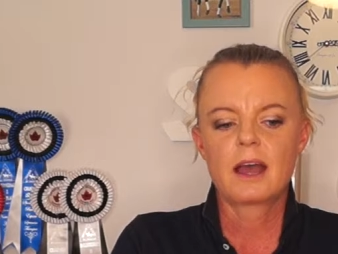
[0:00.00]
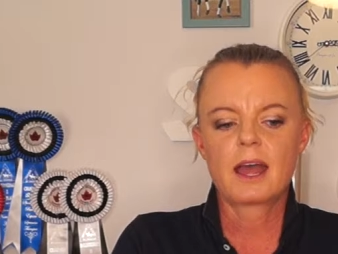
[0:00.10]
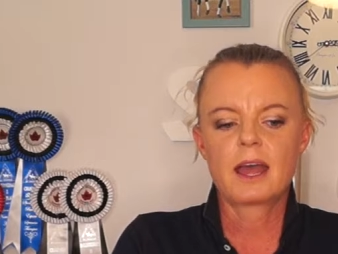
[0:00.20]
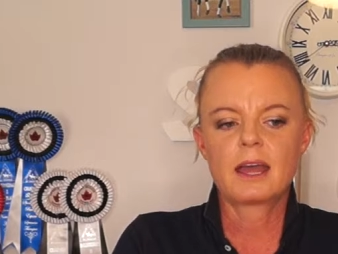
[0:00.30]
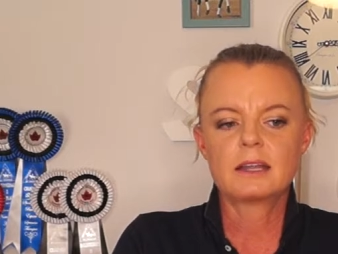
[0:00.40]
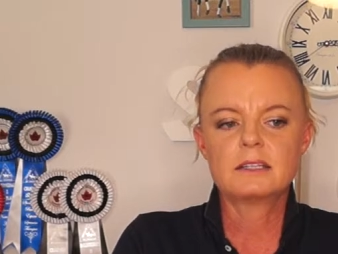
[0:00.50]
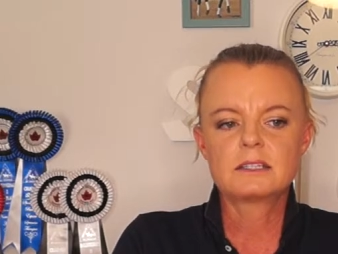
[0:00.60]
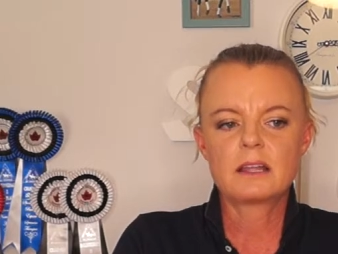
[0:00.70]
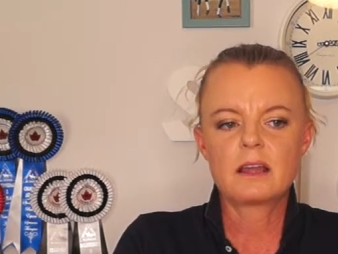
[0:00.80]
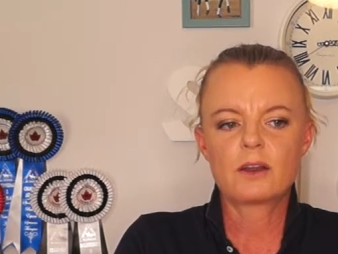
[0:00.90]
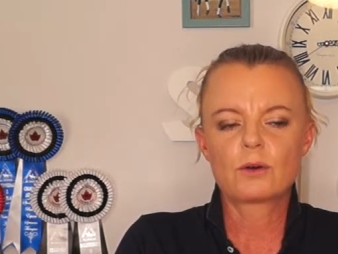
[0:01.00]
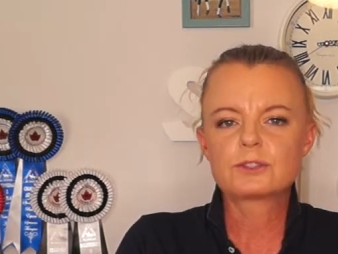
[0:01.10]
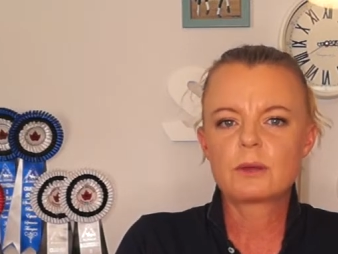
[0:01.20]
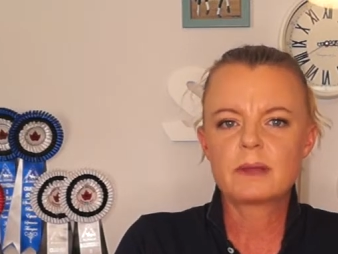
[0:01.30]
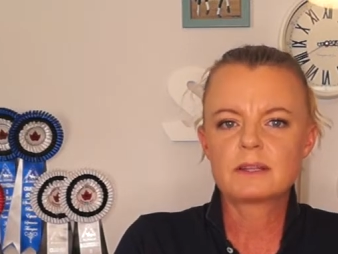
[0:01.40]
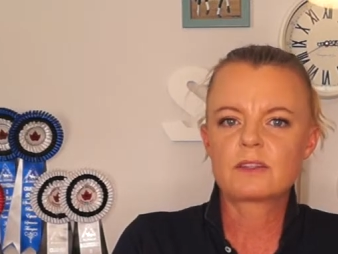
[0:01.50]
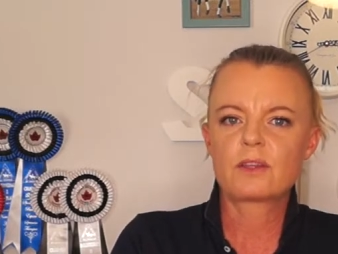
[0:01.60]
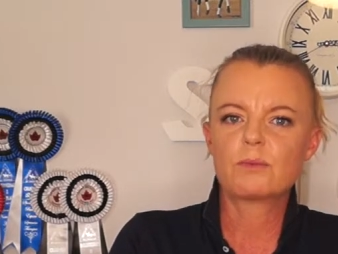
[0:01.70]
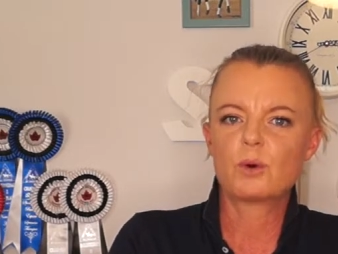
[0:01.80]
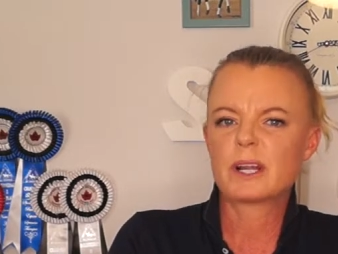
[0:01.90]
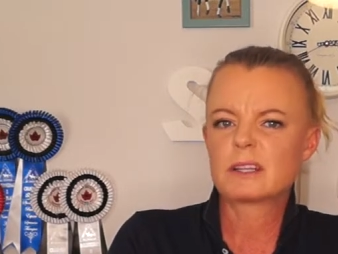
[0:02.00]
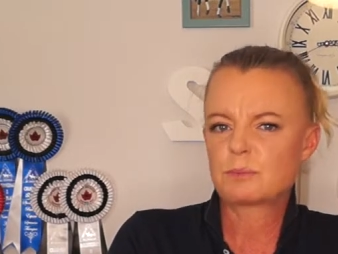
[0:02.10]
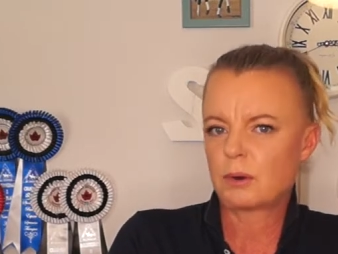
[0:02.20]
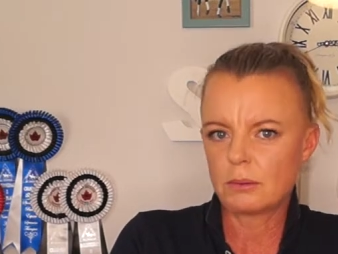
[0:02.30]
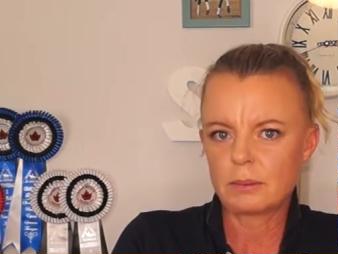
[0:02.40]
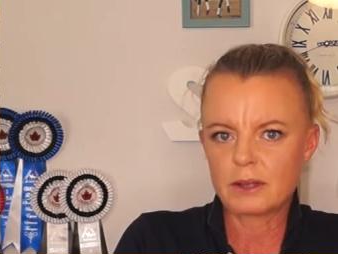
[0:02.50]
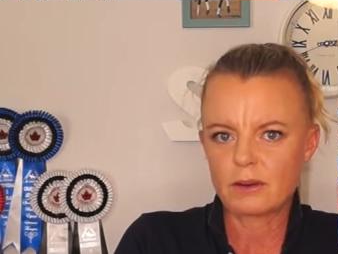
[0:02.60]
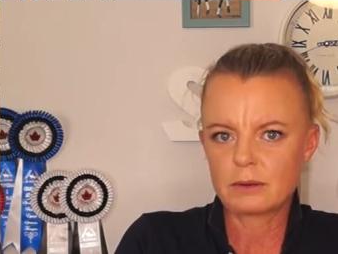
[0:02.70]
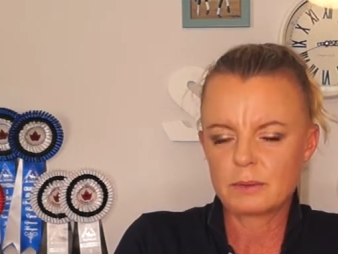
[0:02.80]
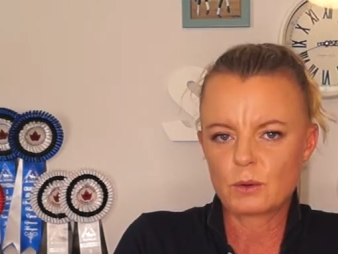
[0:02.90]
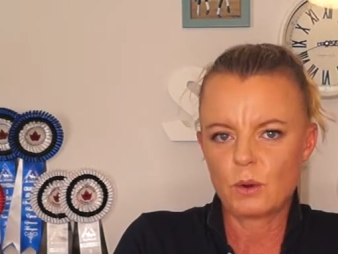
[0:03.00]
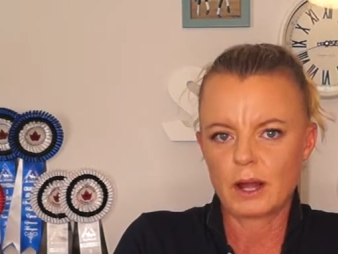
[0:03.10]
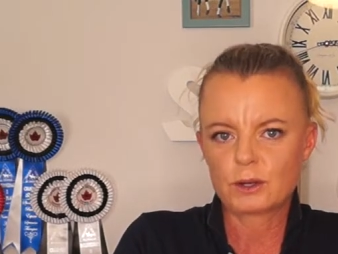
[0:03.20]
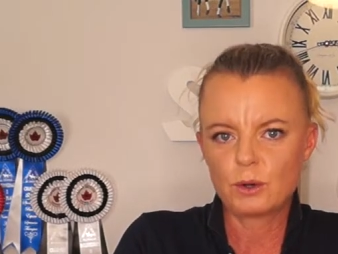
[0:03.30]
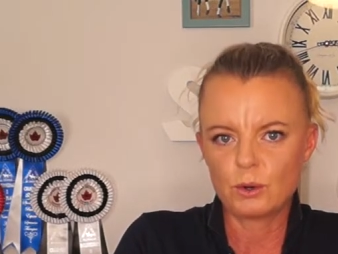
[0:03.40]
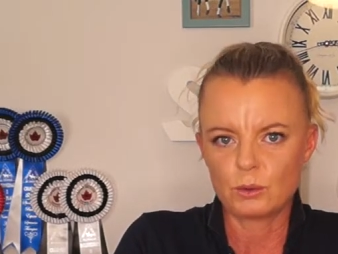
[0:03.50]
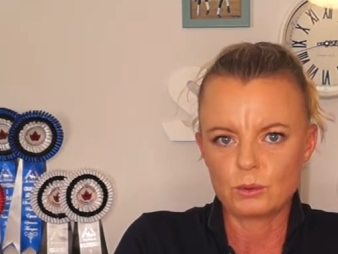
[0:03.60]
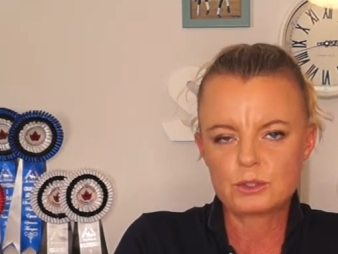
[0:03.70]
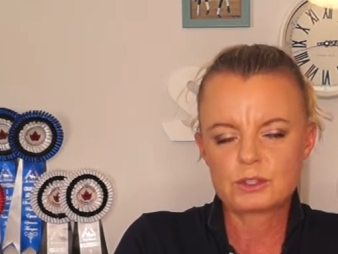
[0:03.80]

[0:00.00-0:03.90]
And it also means that the morning's probably going to be quite cool.